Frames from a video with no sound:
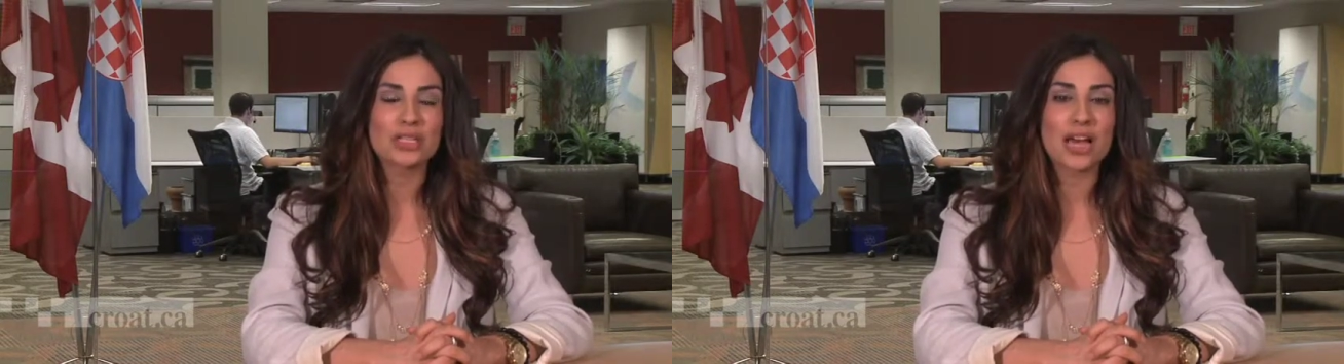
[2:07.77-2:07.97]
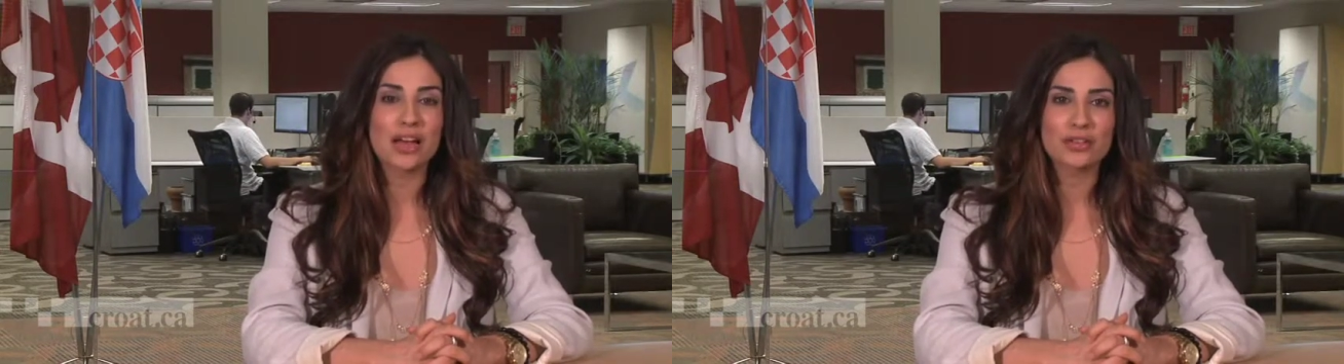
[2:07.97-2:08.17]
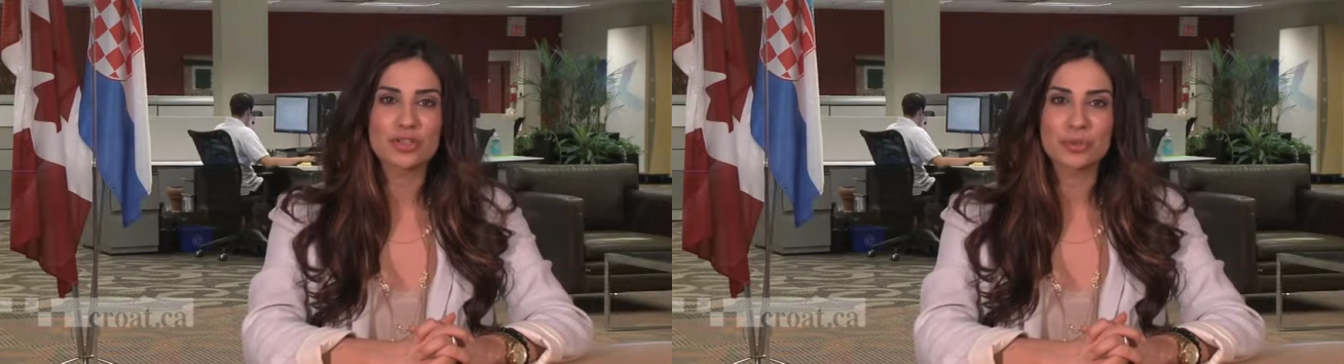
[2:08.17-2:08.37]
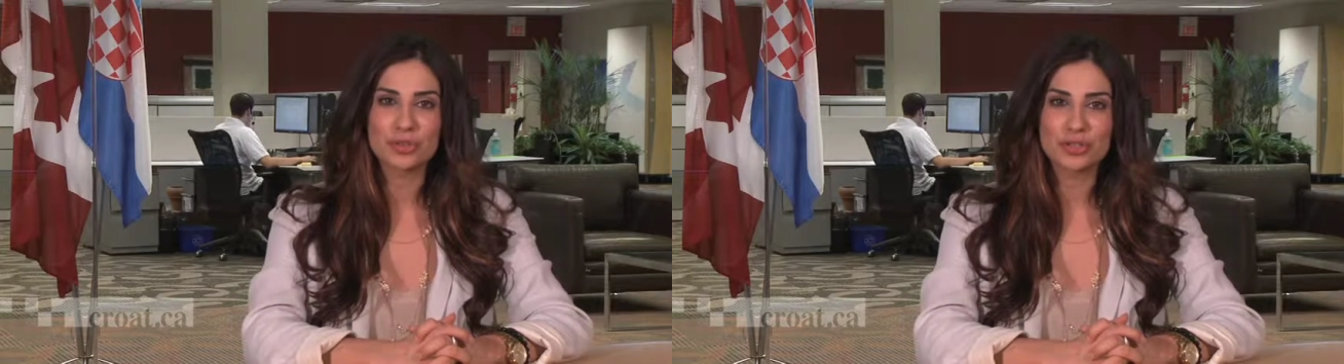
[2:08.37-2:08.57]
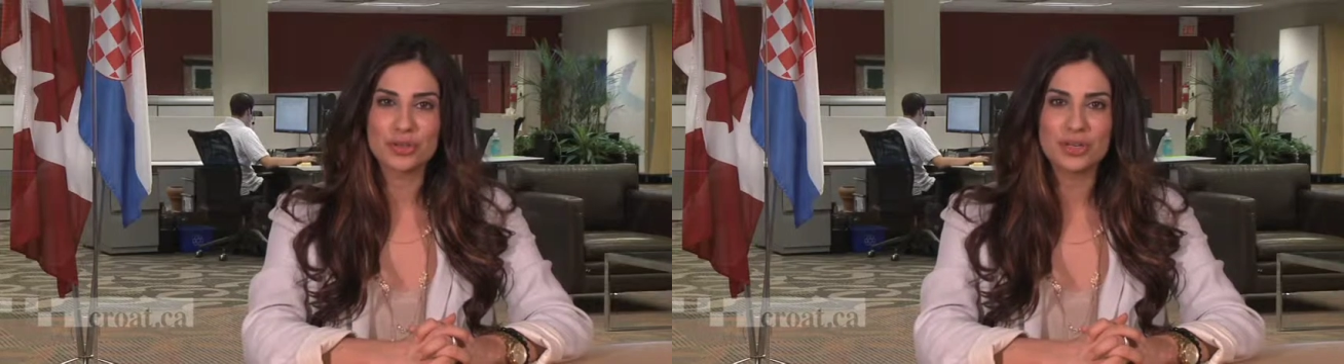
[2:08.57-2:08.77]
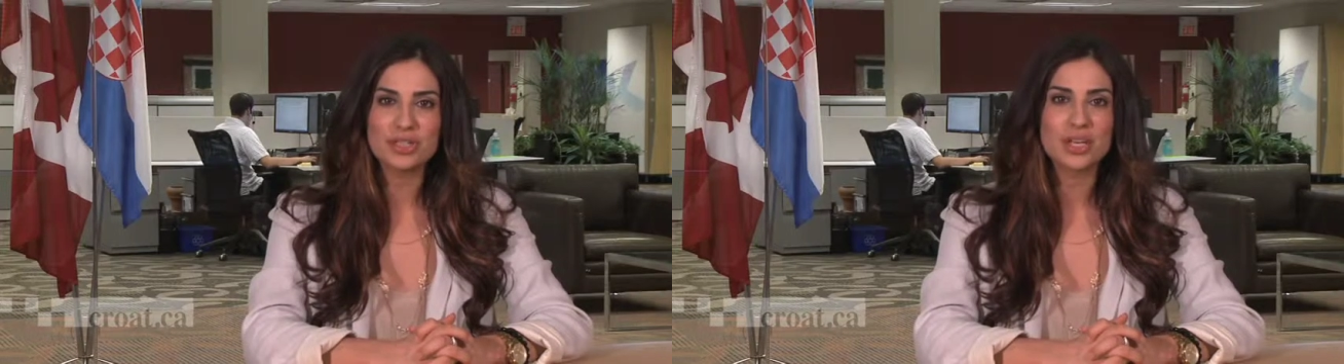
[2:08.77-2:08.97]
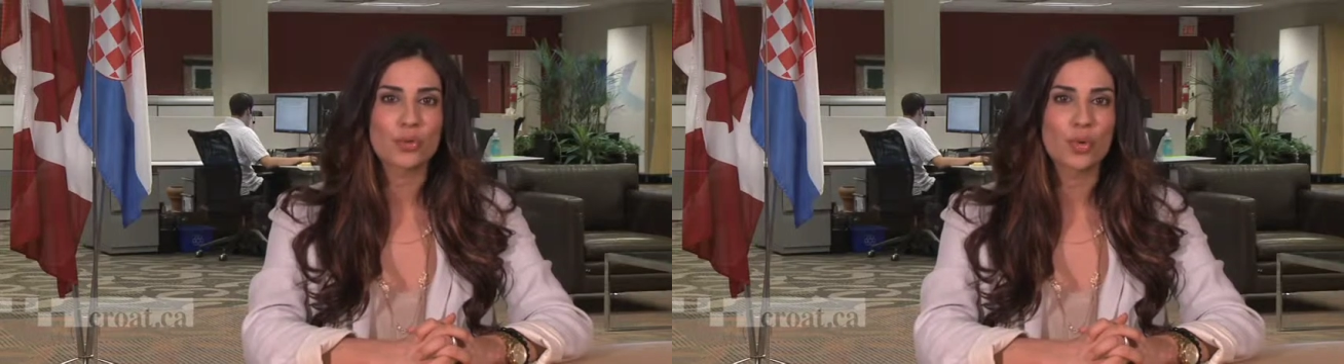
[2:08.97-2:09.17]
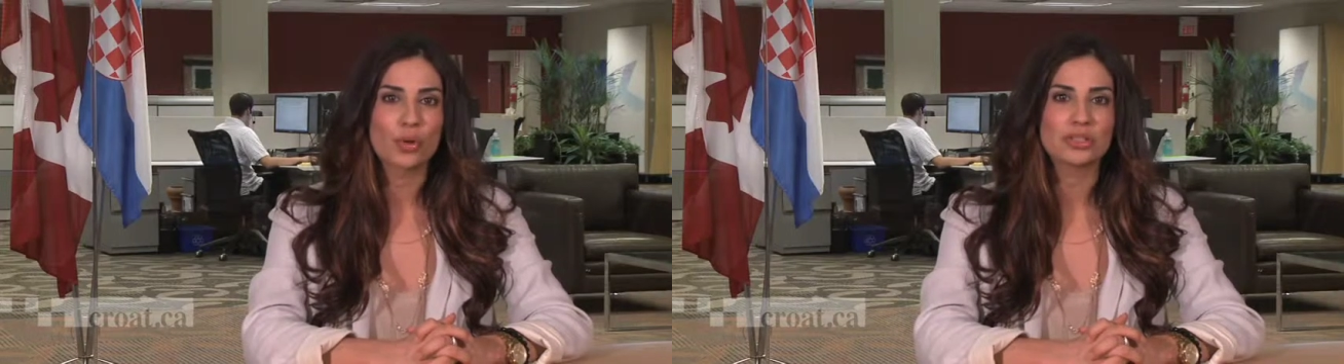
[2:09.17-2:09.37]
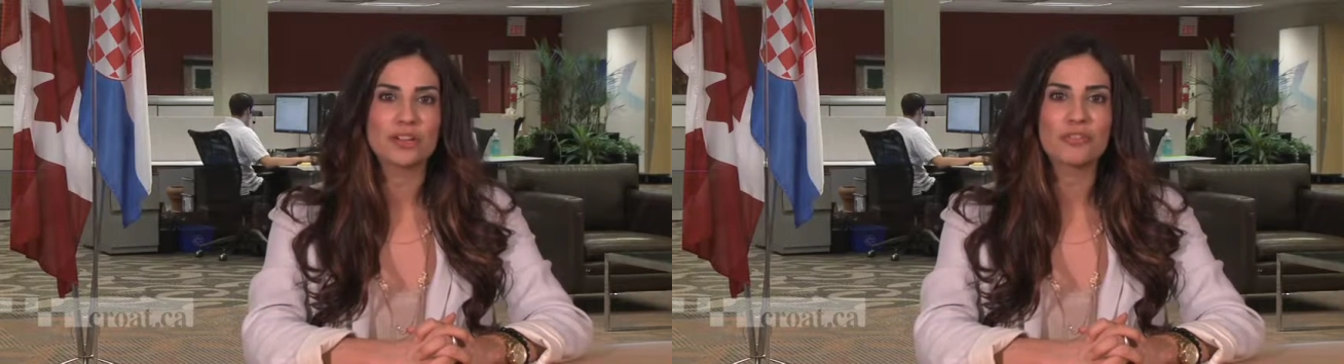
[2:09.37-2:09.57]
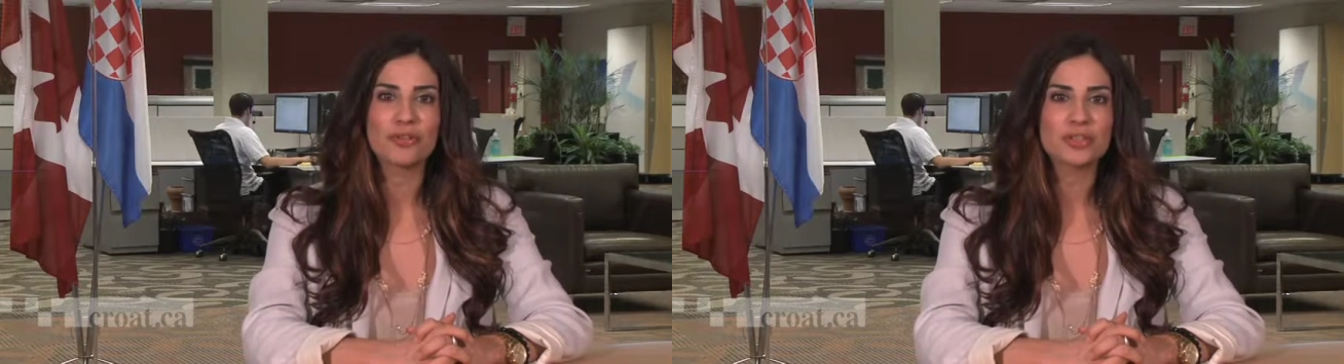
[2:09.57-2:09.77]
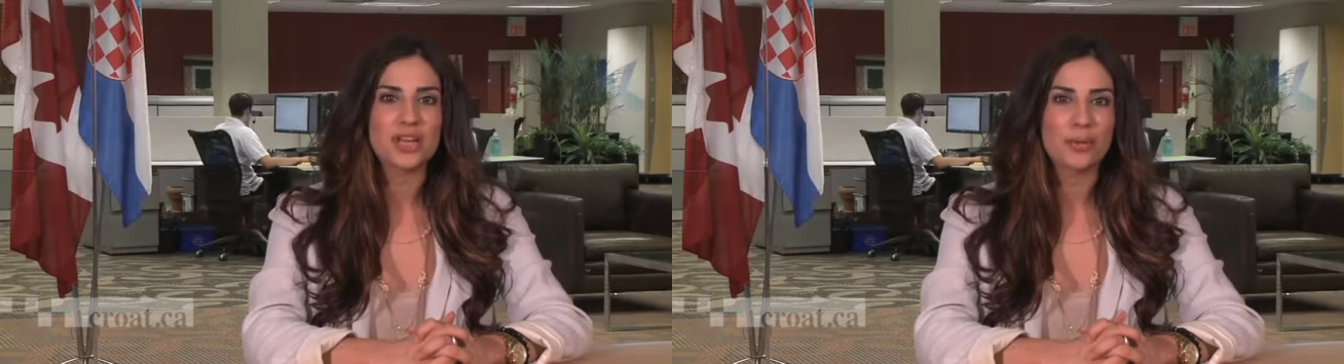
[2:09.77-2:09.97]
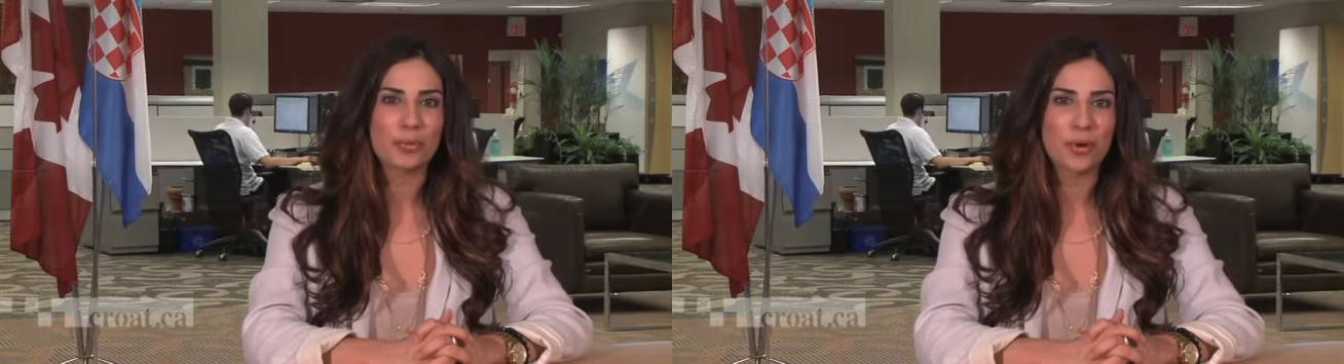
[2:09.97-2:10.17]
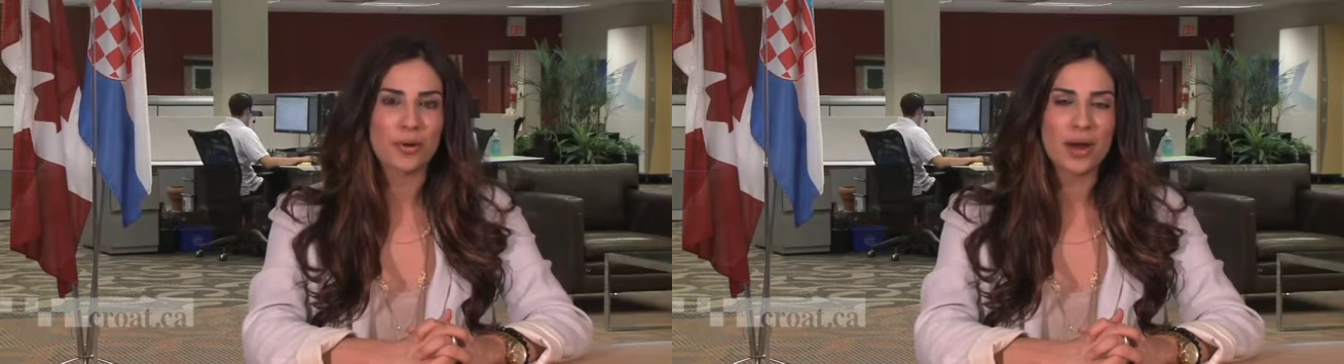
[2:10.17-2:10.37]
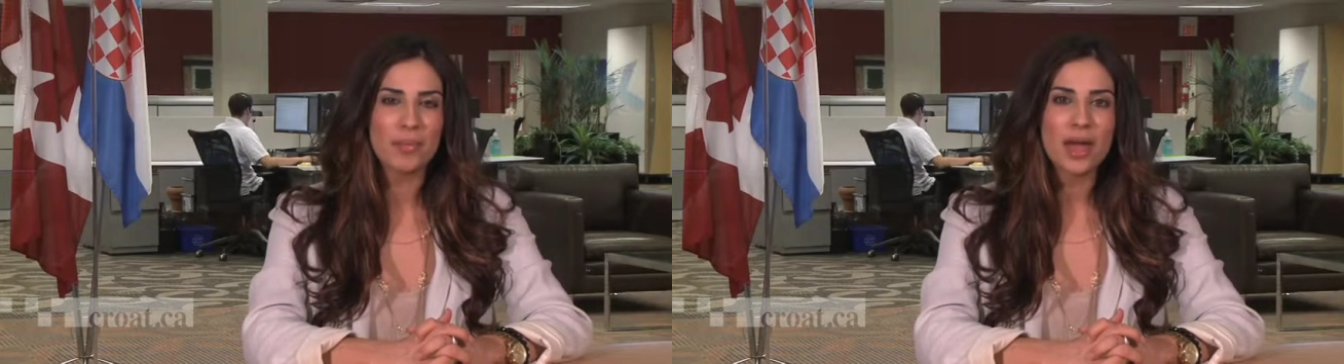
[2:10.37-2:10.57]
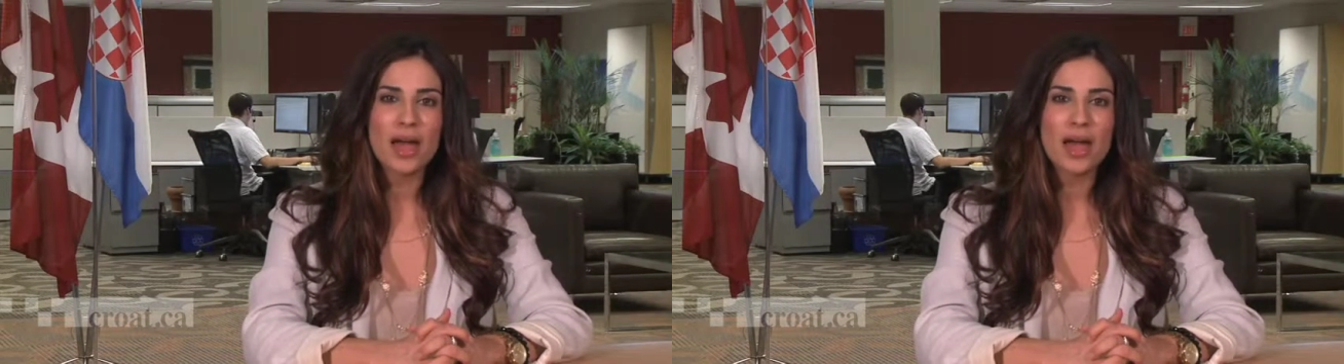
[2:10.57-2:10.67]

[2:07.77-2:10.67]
to eligible students enrolled in a full-time program